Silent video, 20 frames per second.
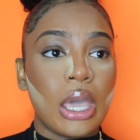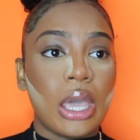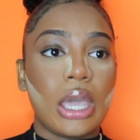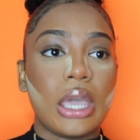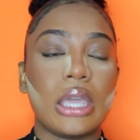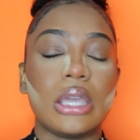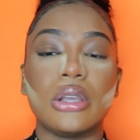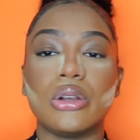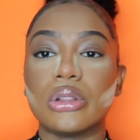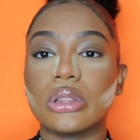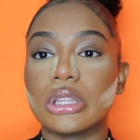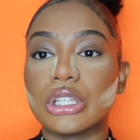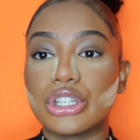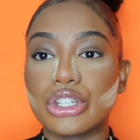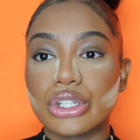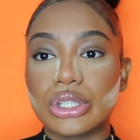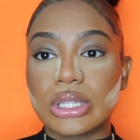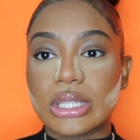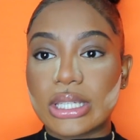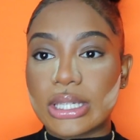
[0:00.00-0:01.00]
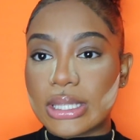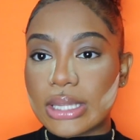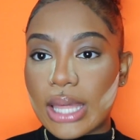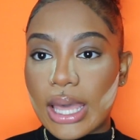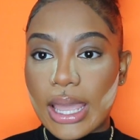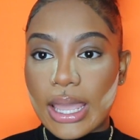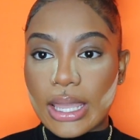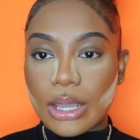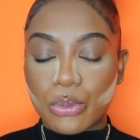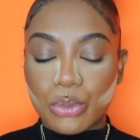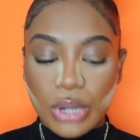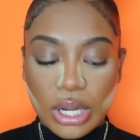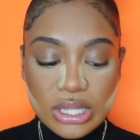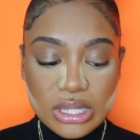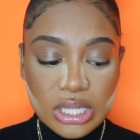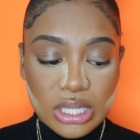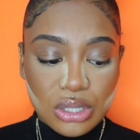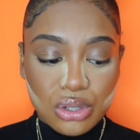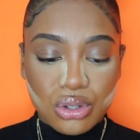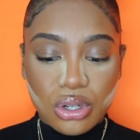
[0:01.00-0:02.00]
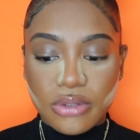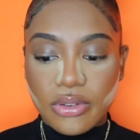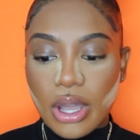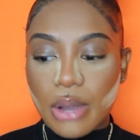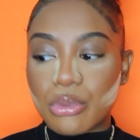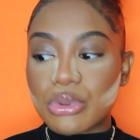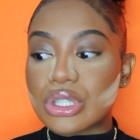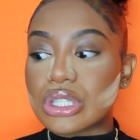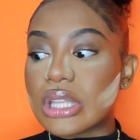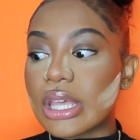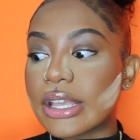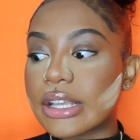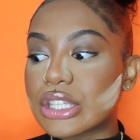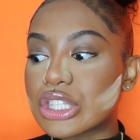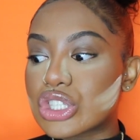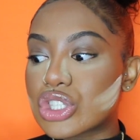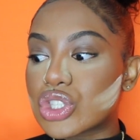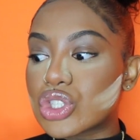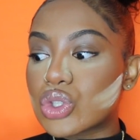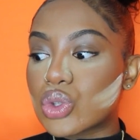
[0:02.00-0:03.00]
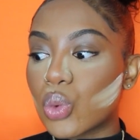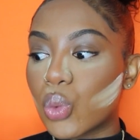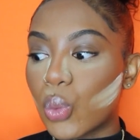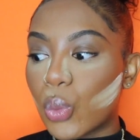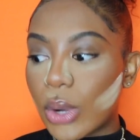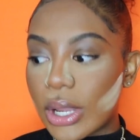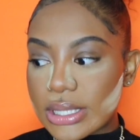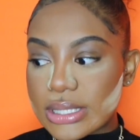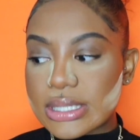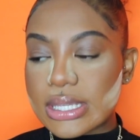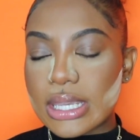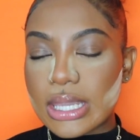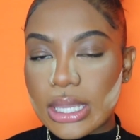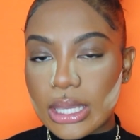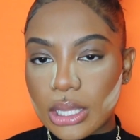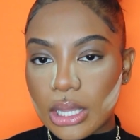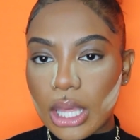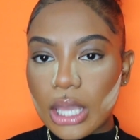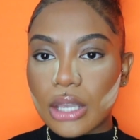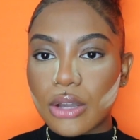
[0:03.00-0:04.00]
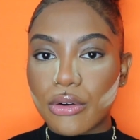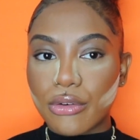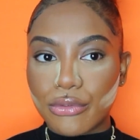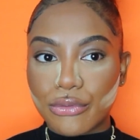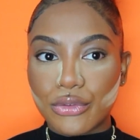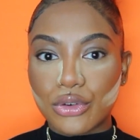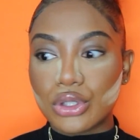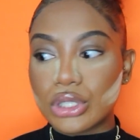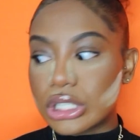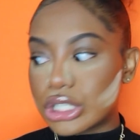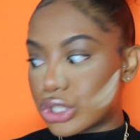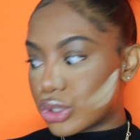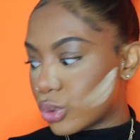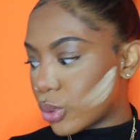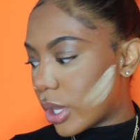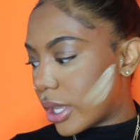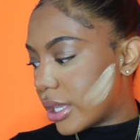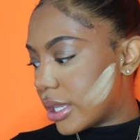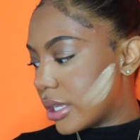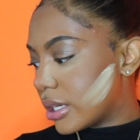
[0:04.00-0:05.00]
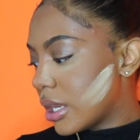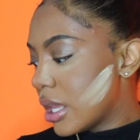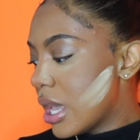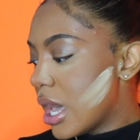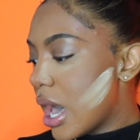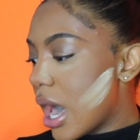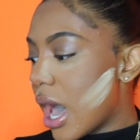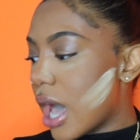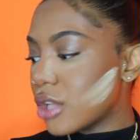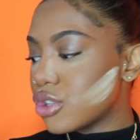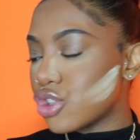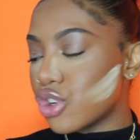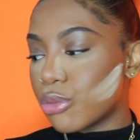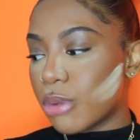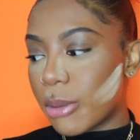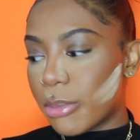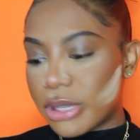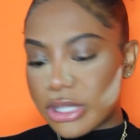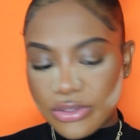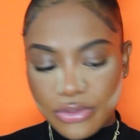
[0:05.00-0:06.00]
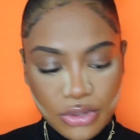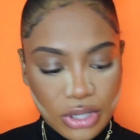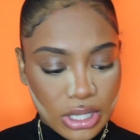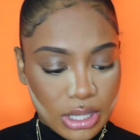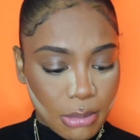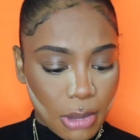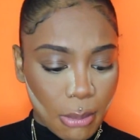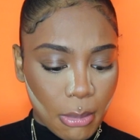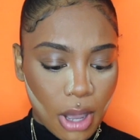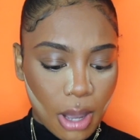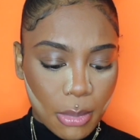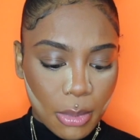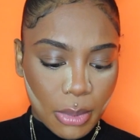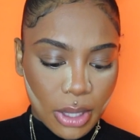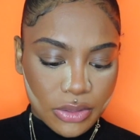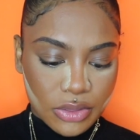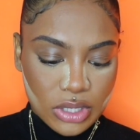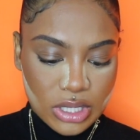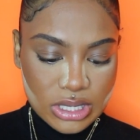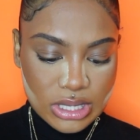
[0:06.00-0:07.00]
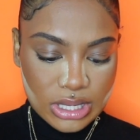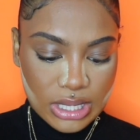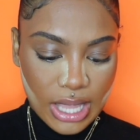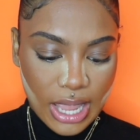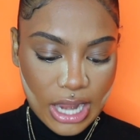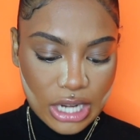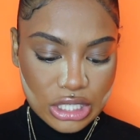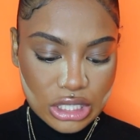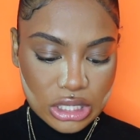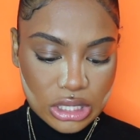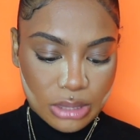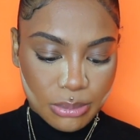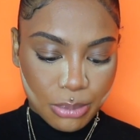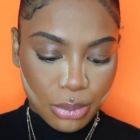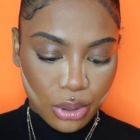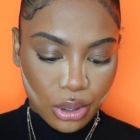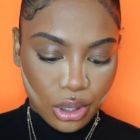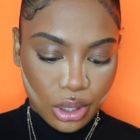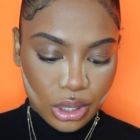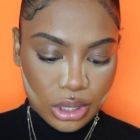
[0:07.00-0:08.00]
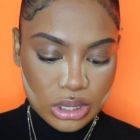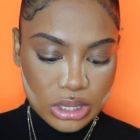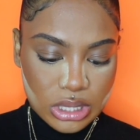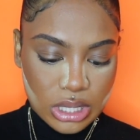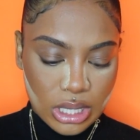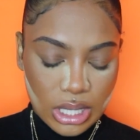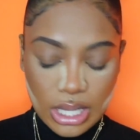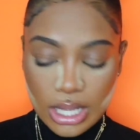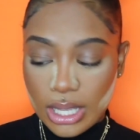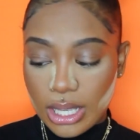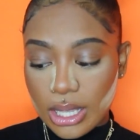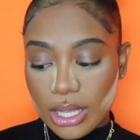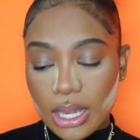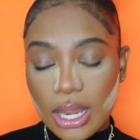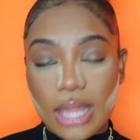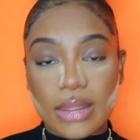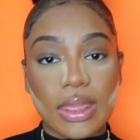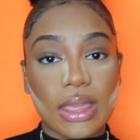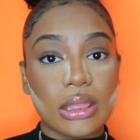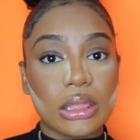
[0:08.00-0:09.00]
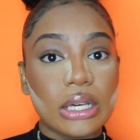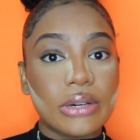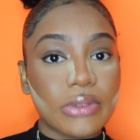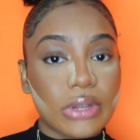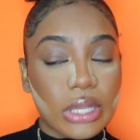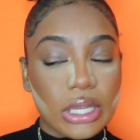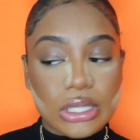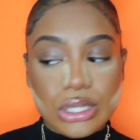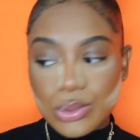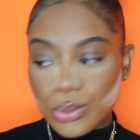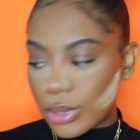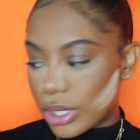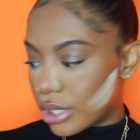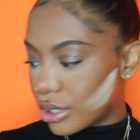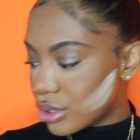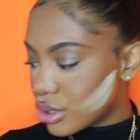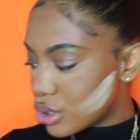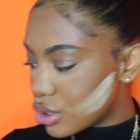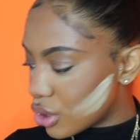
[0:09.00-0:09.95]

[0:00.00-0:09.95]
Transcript: It literally, like, when I took it off, I was like sweating, like fully sweating. I told my best friend and my mom about this, and they actually bought it and they love it as well.